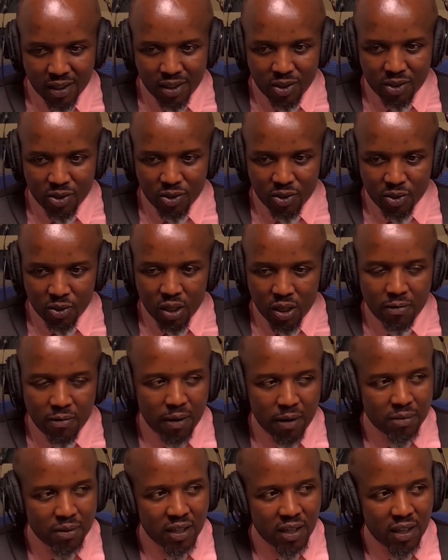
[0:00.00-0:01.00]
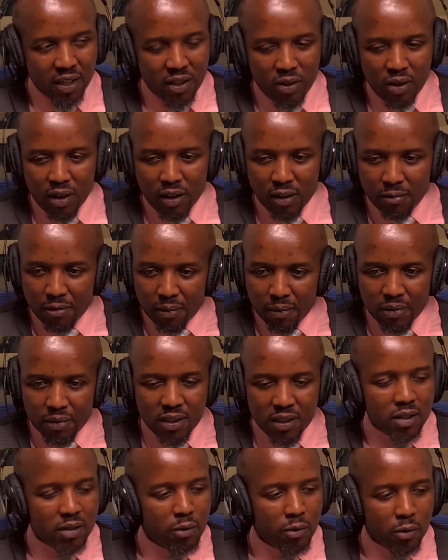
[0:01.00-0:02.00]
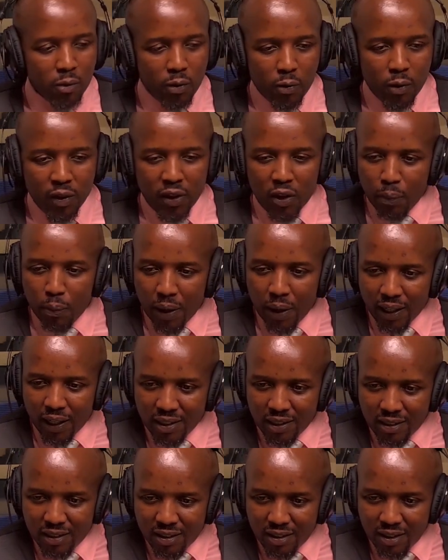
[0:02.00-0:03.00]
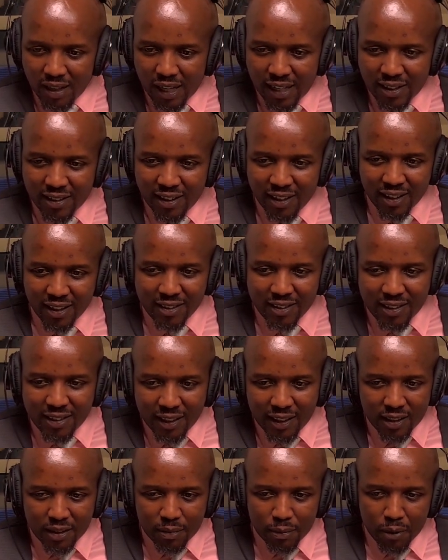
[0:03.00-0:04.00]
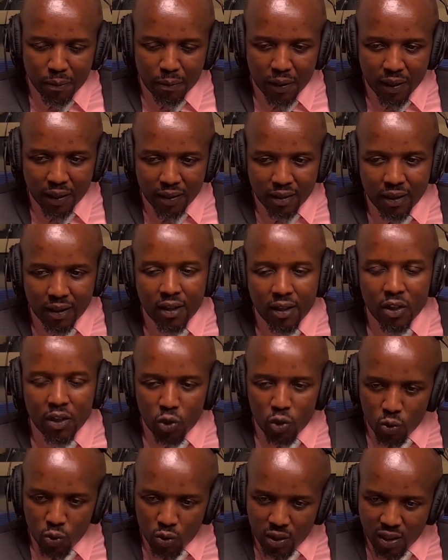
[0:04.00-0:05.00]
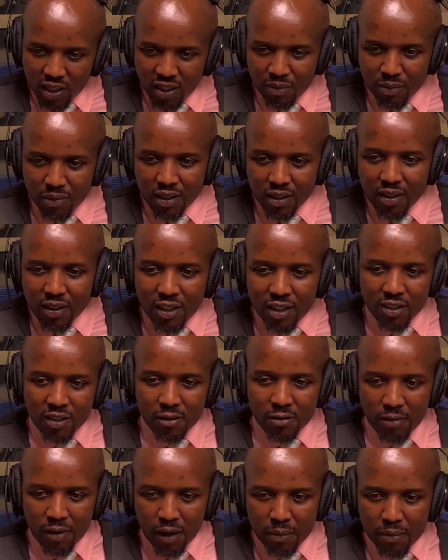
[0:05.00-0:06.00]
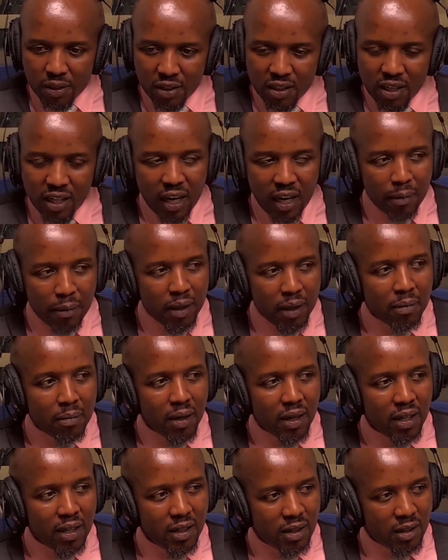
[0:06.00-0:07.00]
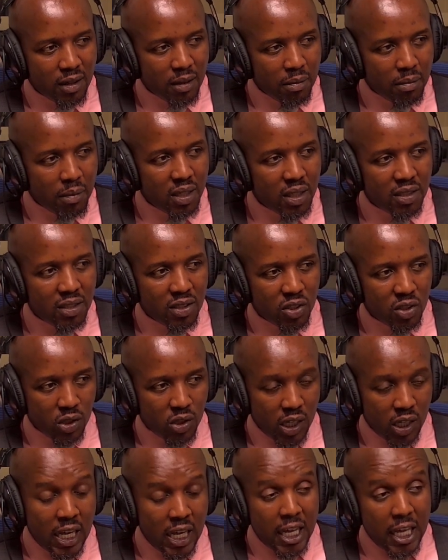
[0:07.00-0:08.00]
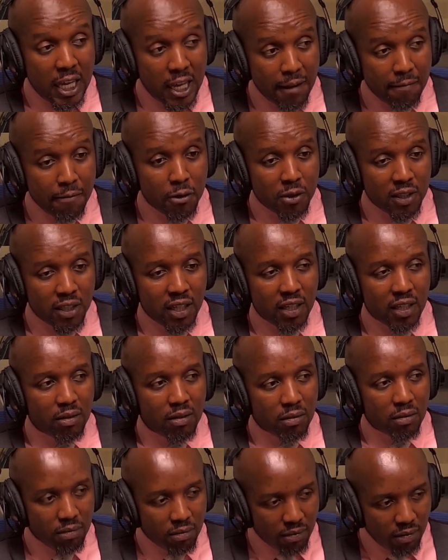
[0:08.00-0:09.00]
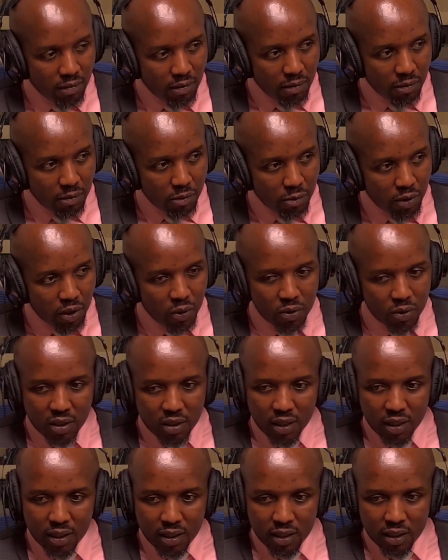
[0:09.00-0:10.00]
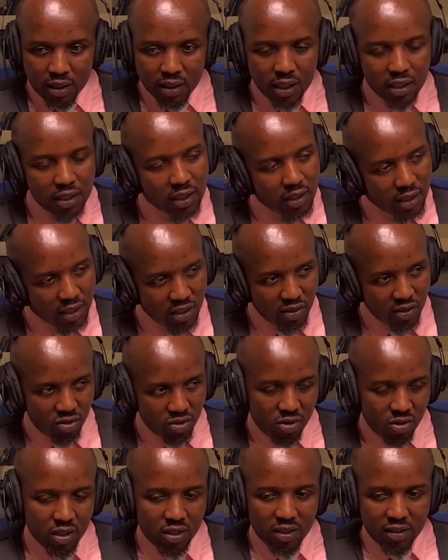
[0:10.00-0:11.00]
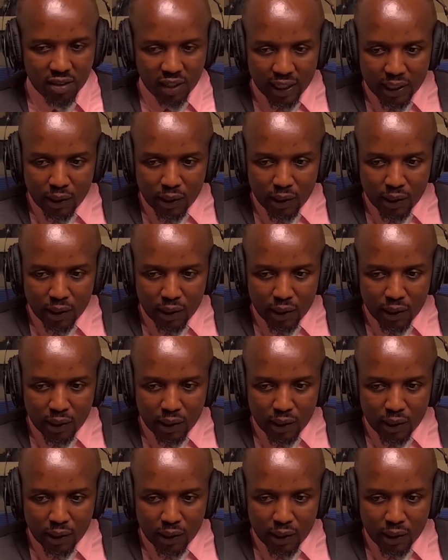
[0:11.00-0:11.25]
So if I'm selling you a refurbished, whether you package it nicely and seal it properly, you should tell me it's refurbished. Then I'll make my decision. If you sell without indicating, it is wrong, it is illegal.